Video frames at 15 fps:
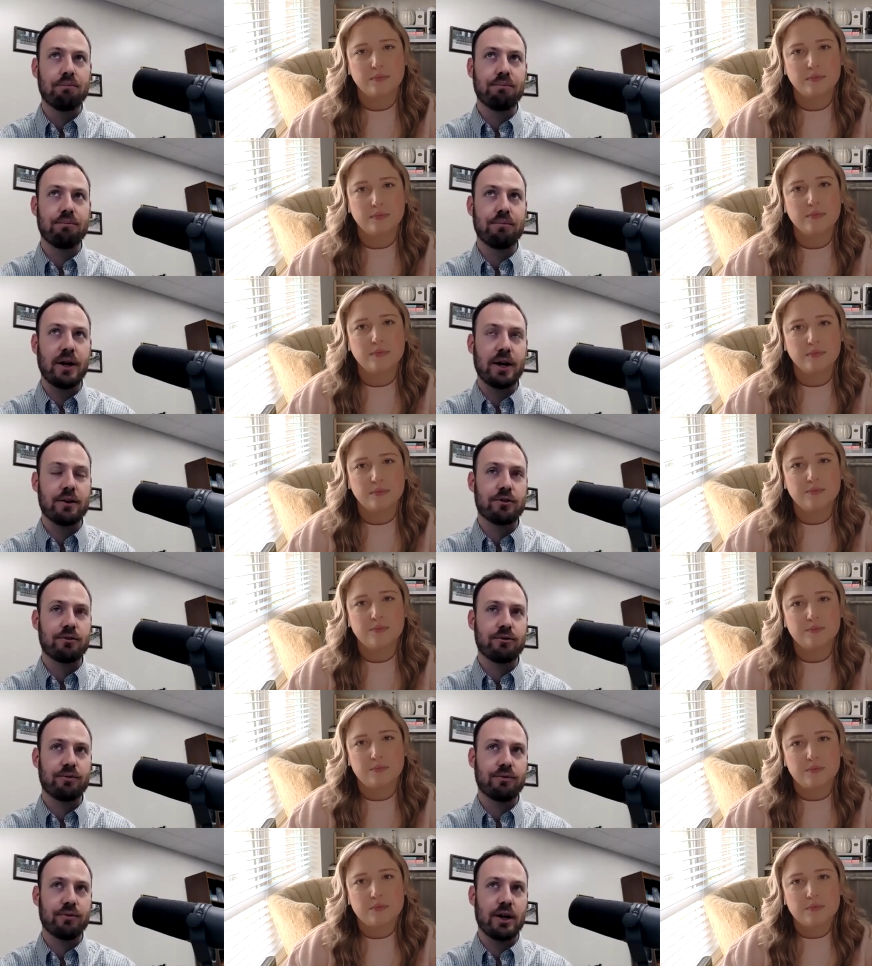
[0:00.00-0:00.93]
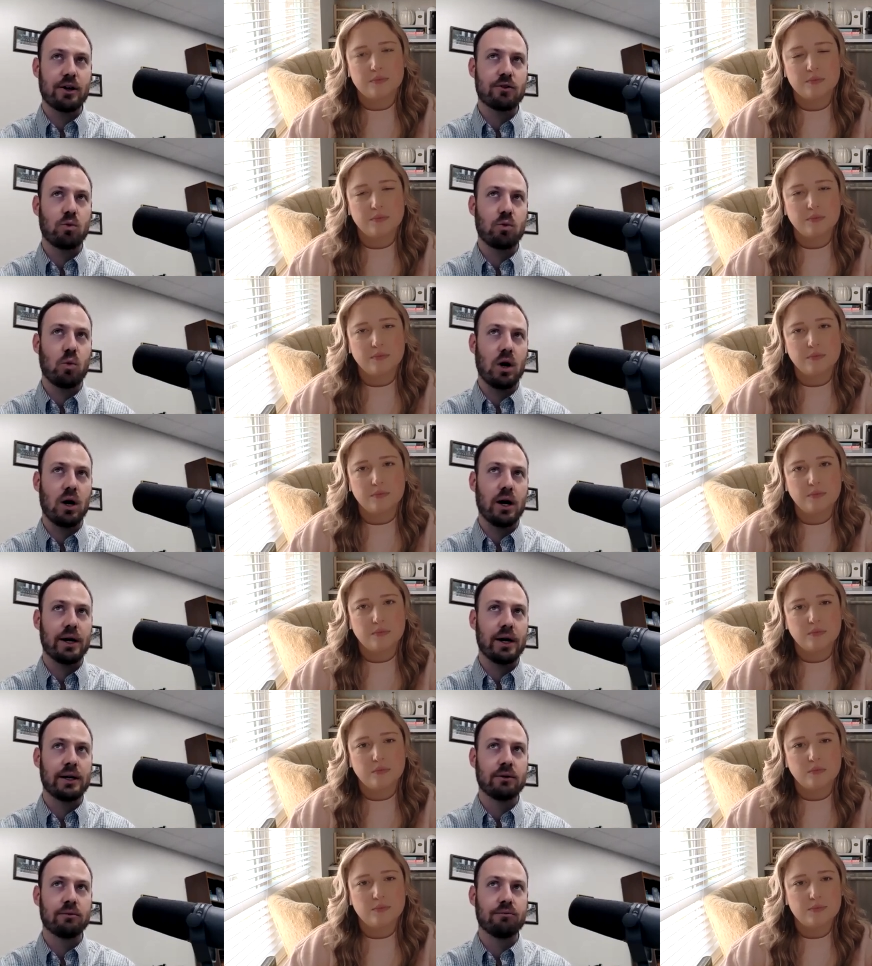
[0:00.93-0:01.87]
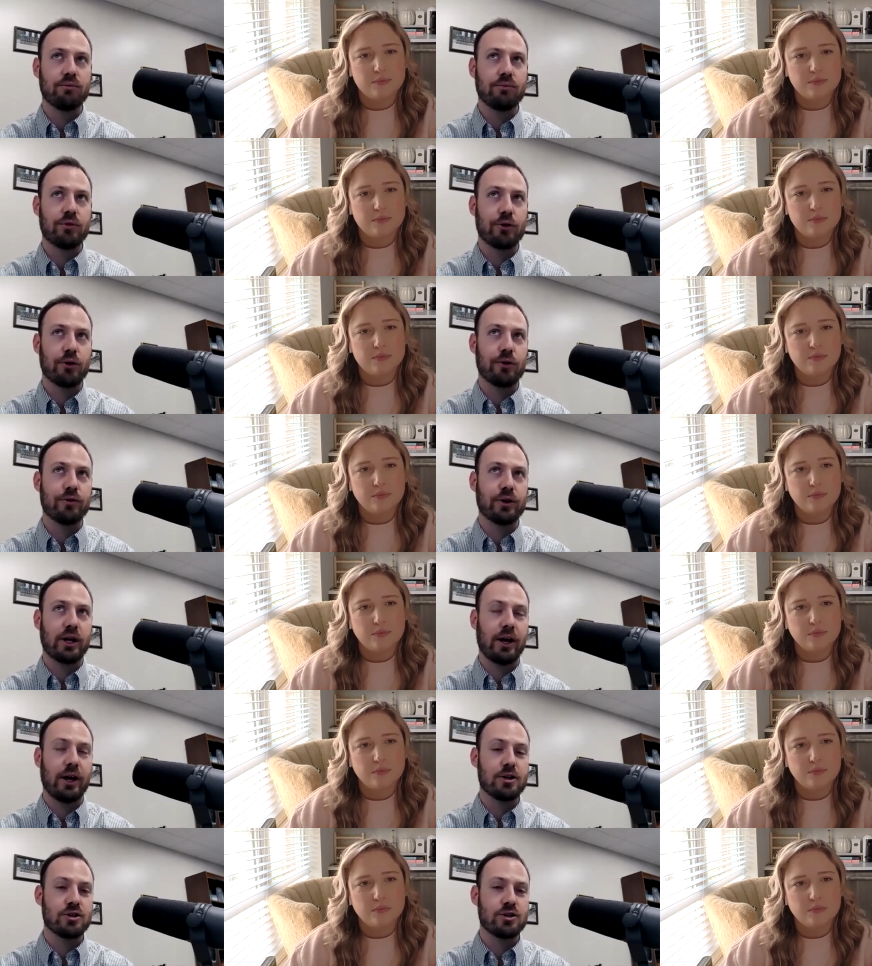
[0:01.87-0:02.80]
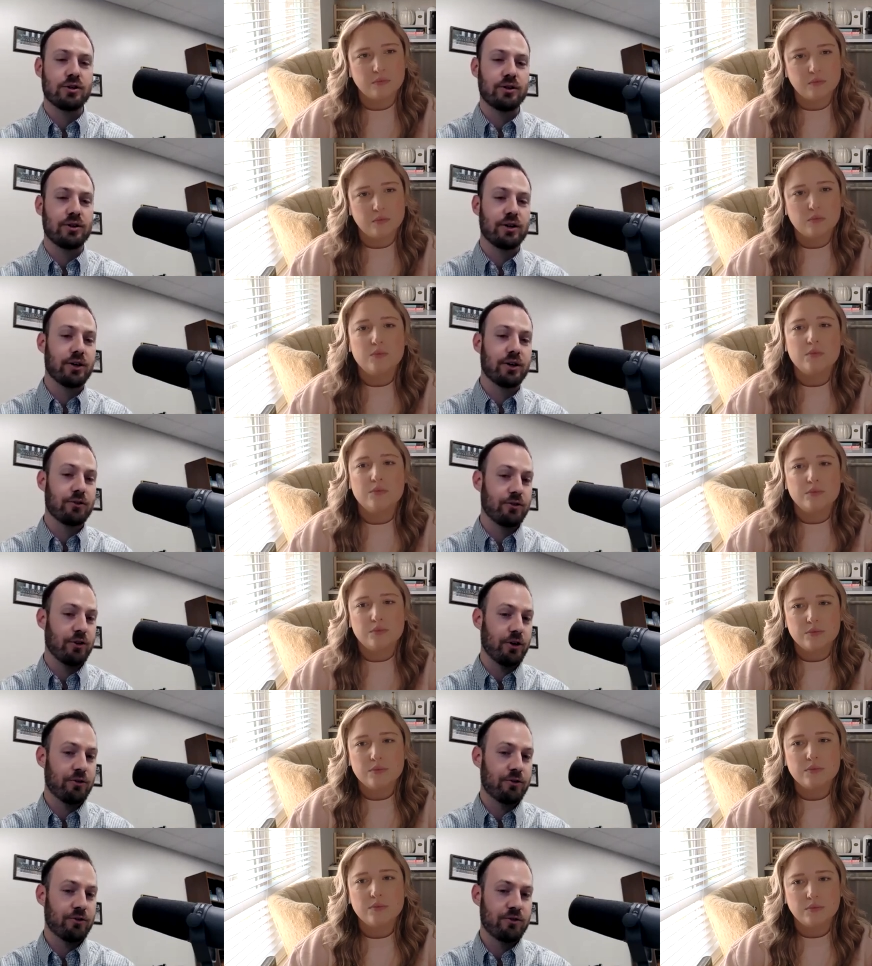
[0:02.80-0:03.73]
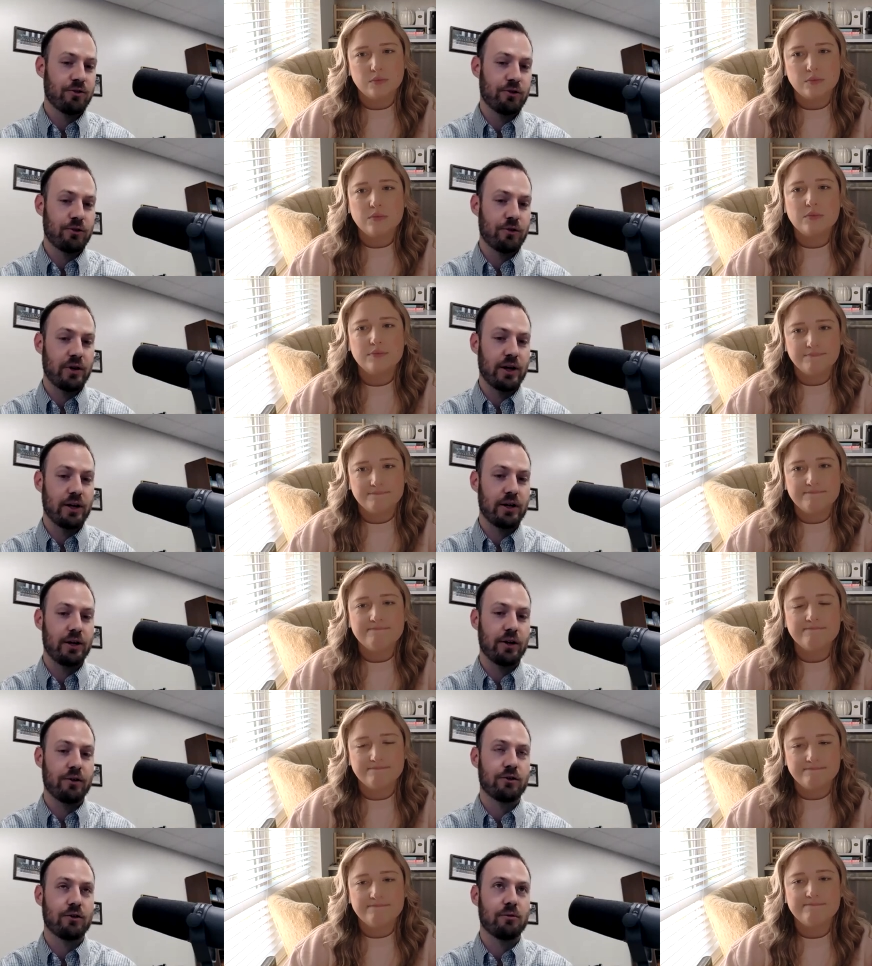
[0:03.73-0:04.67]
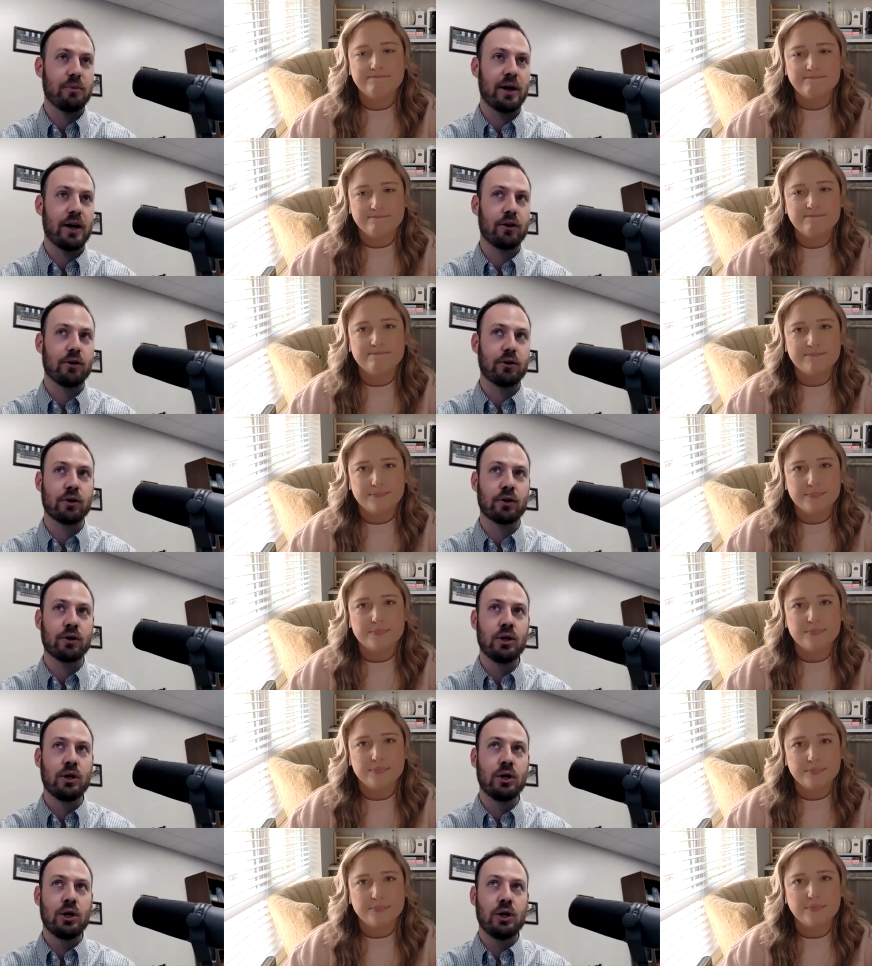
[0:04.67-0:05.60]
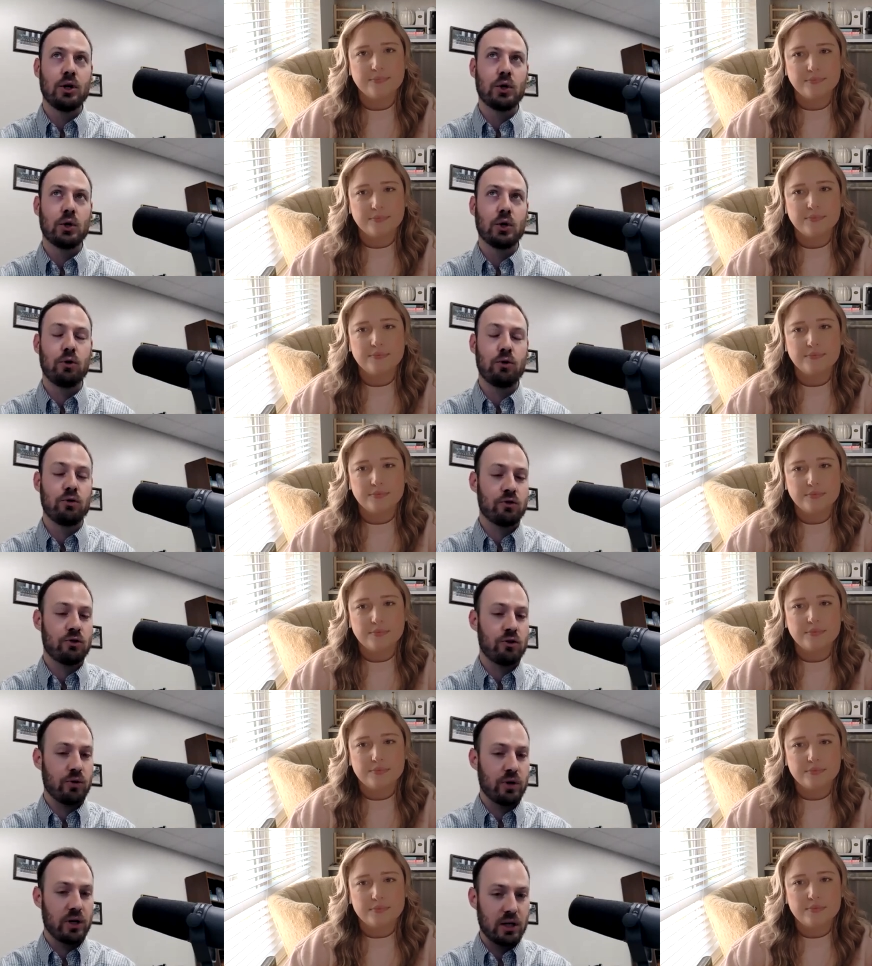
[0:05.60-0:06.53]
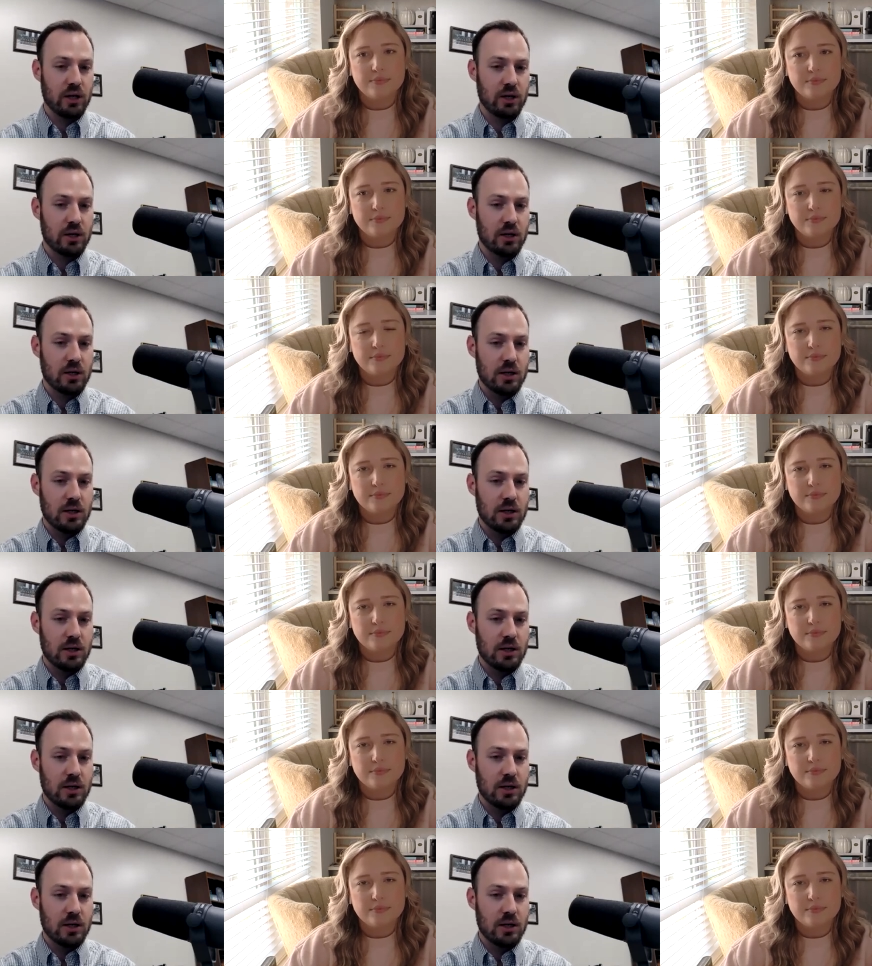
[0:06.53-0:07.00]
Speaker 1: That's why certification exists, so that it doesn't matter who's doing it,